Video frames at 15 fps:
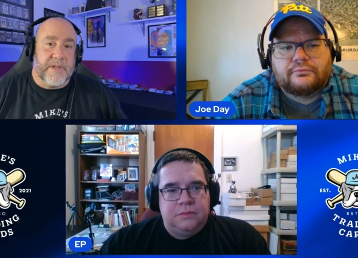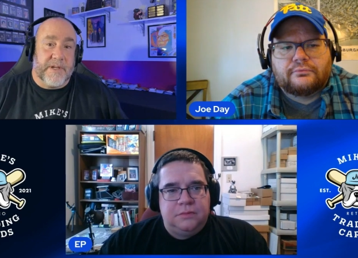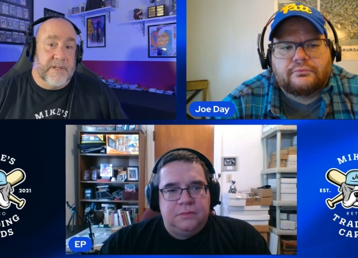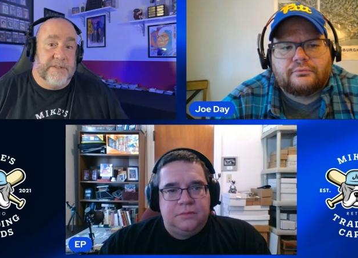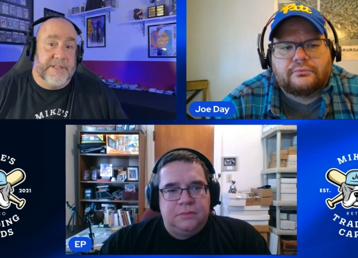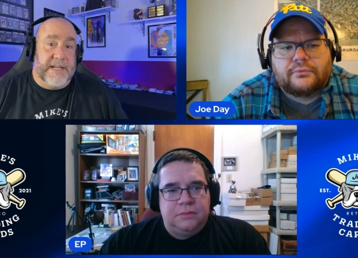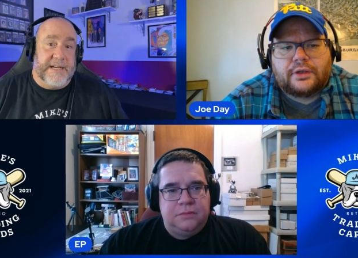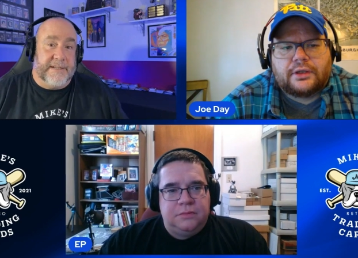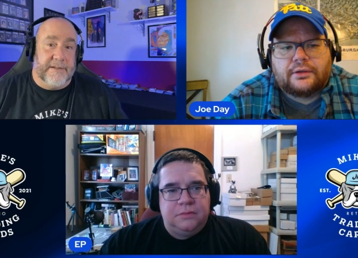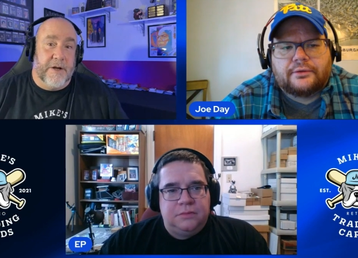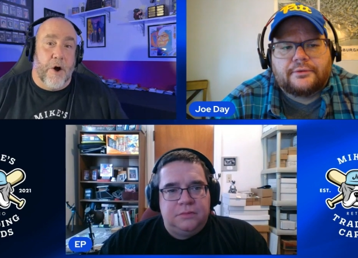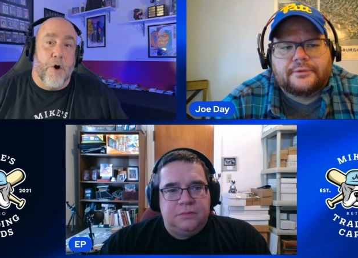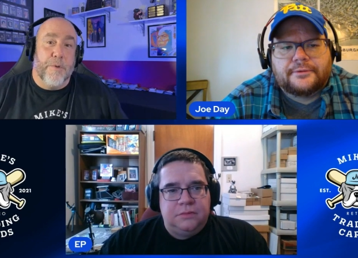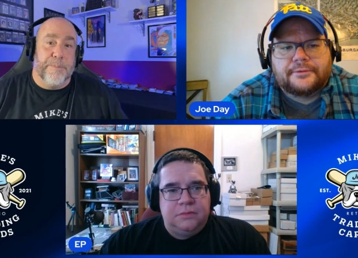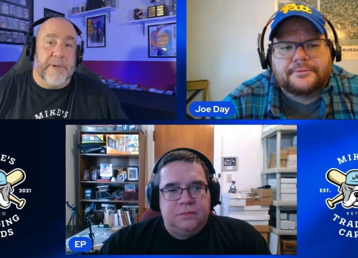Speaker 1: They
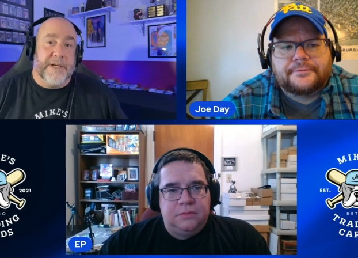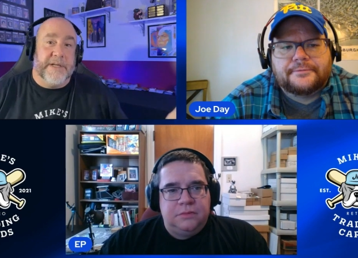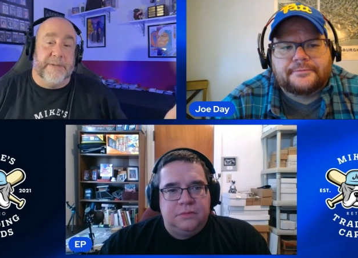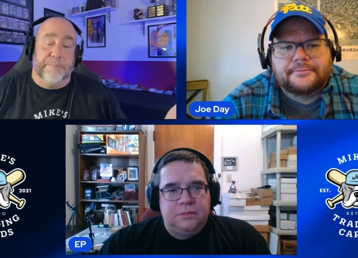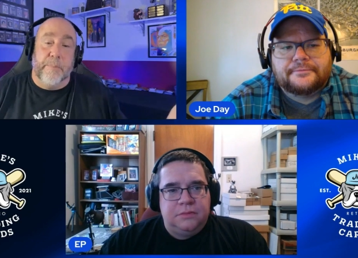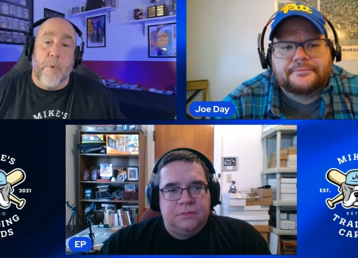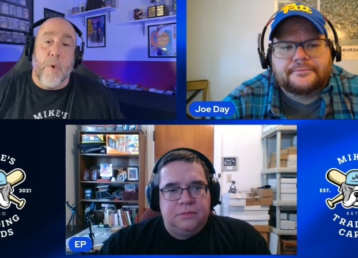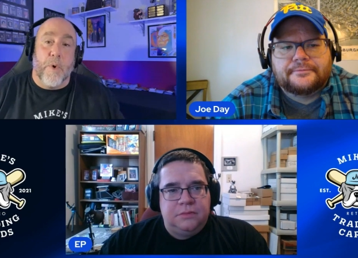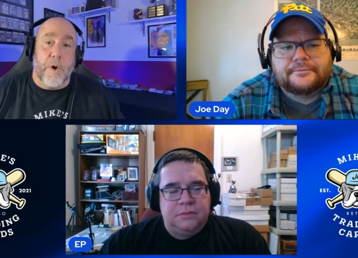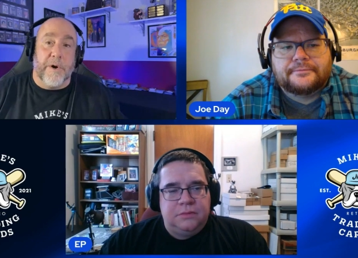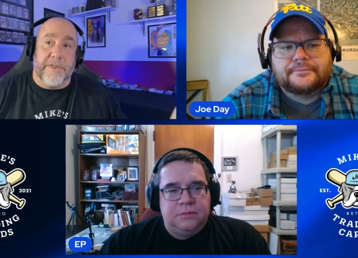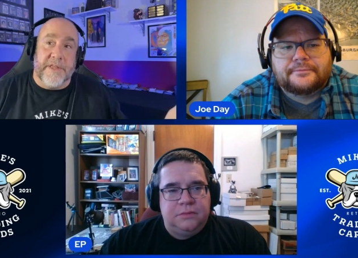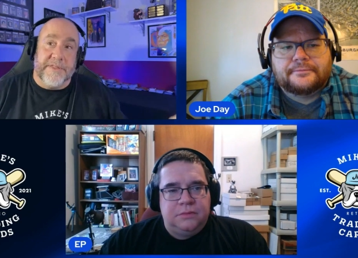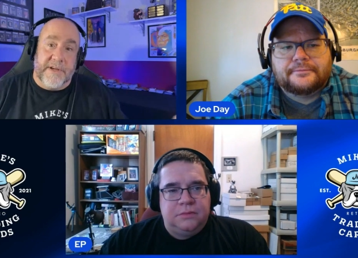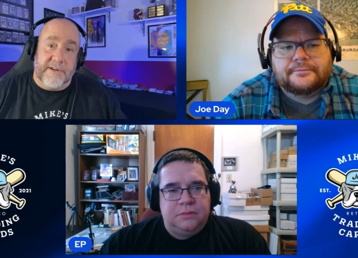opened more
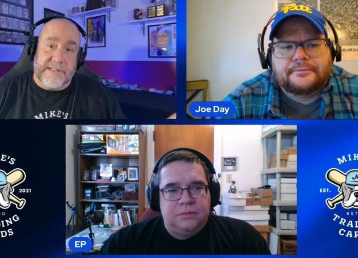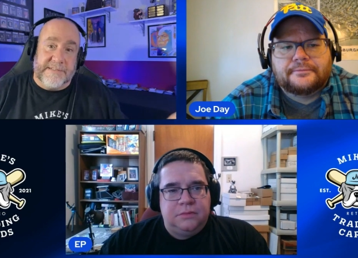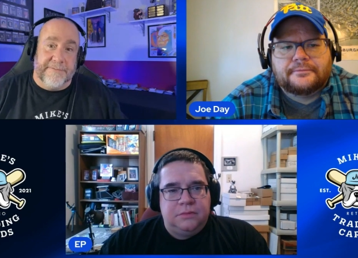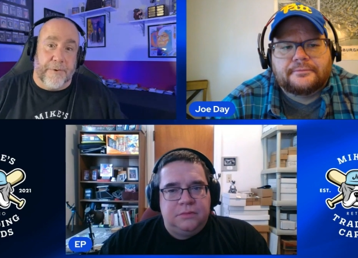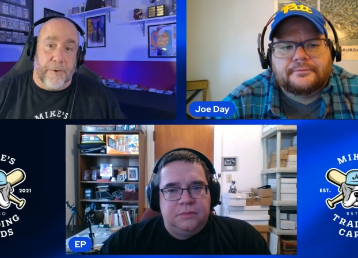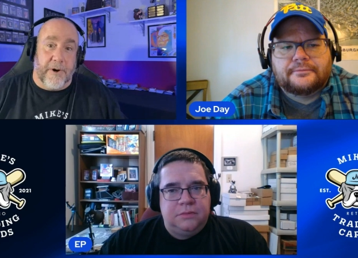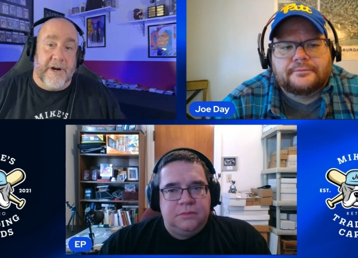than those four.